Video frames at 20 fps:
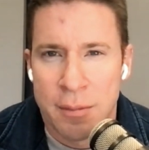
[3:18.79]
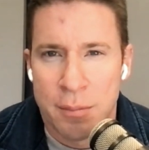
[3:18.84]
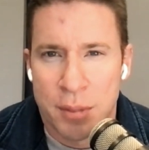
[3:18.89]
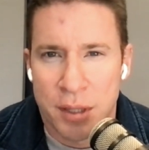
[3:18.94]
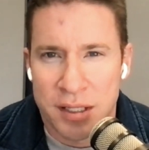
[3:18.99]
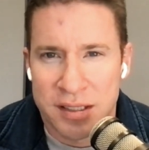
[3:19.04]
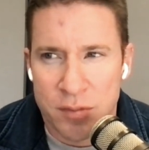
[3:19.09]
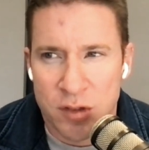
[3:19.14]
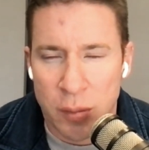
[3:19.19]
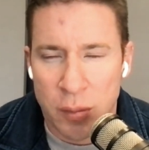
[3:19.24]

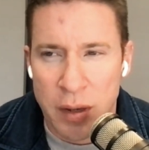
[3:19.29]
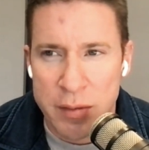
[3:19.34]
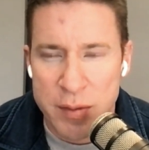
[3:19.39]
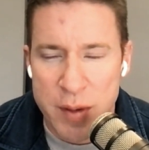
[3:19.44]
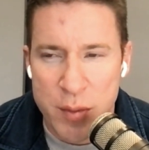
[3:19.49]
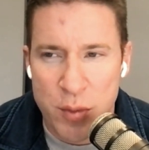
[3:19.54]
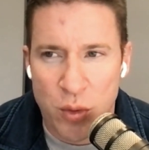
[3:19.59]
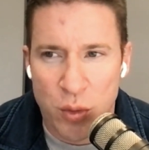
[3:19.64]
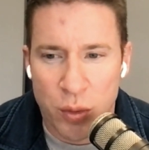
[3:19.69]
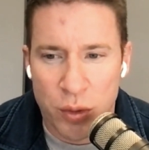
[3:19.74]
But sometimes
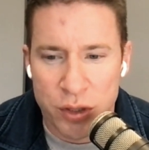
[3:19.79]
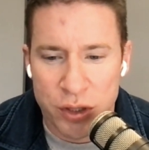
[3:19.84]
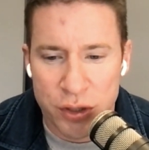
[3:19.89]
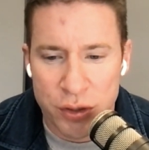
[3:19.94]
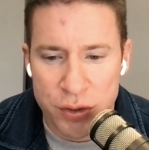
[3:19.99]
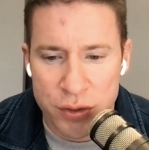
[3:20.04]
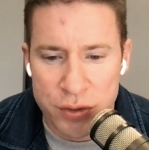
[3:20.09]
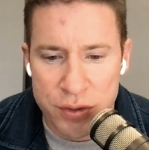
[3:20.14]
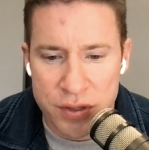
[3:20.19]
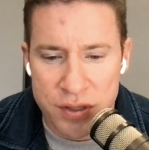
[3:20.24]
people
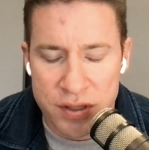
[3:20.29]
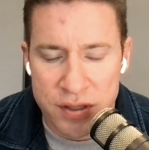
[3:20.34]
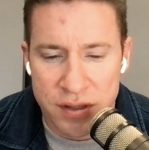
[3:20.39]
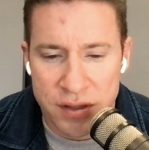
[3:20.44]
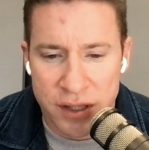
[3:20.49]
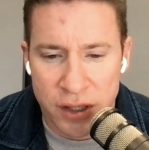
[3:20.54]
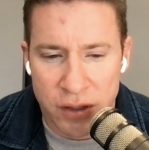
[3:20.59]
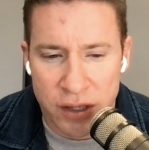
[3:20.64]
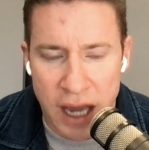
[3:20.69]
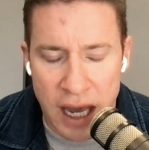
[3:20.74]

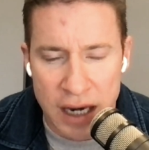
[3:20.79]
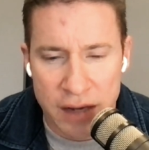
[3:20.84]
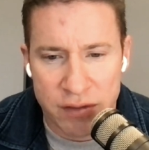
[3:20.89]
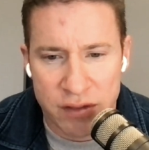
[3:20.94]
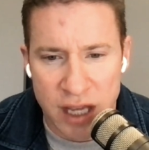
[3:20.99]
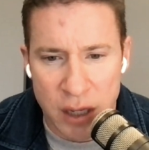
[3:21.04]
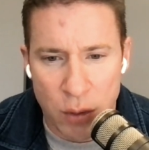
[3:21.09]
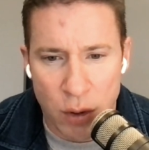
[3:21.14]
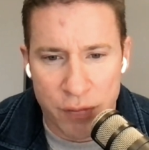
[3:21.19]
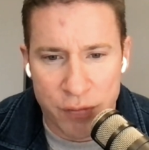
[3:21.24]
they'll kind of
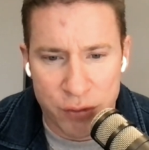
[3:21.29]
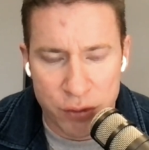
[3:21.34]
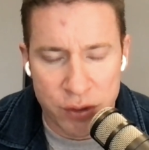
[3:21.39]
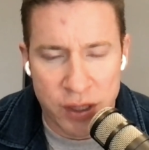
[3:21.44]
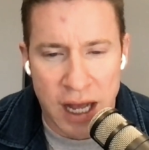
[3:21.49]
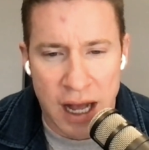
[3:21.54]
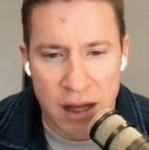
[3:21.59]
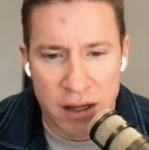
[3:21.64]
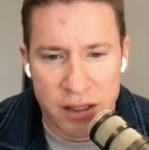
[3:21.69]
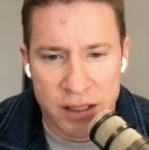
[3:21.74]
say, well,
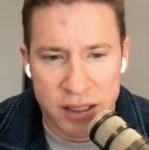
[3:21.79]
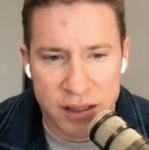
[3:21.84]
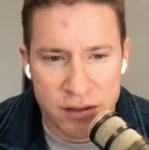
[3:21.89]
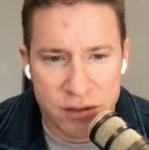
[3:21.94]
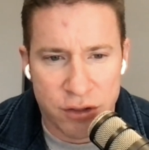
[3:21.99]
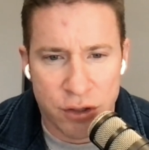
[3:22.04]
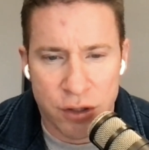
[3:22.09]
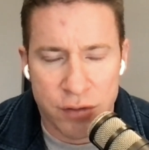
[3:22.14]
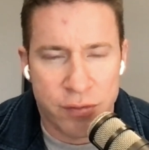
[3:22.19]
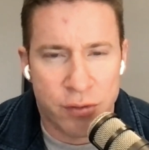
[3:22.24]
frugality
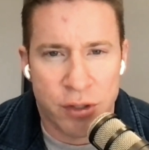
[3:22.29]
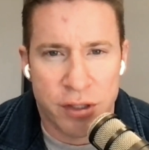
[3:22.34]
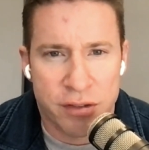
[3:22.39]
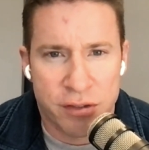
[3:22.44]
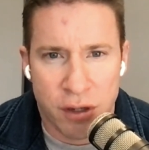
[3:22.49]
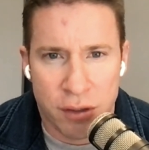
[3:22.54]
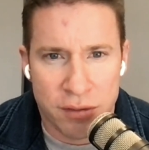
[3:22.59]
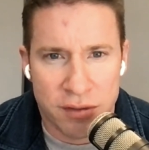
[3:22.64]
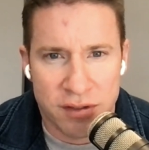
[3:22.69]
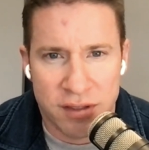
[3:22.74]
is good for
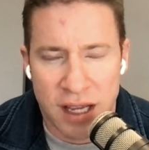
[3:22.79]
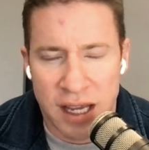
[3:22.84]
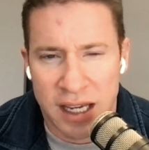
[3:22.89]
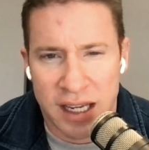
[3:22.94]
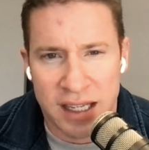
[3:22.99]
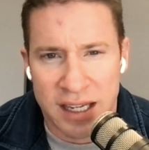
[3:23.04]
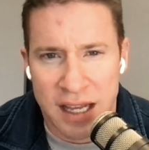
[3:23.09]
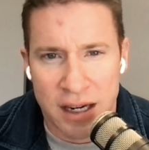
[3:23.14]
its own sake.